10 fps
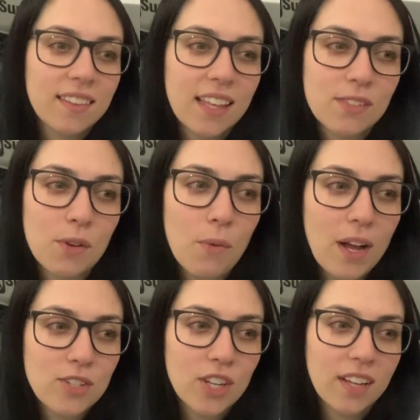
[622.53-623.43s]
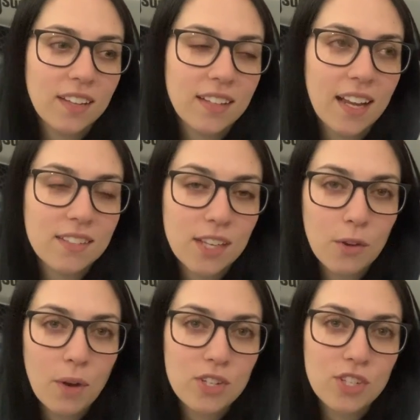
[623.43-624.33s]
thanks for watching and asking
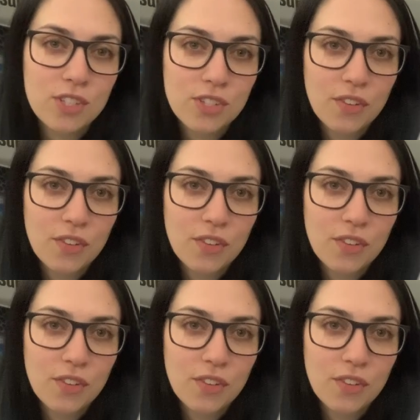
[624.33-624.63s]
questions.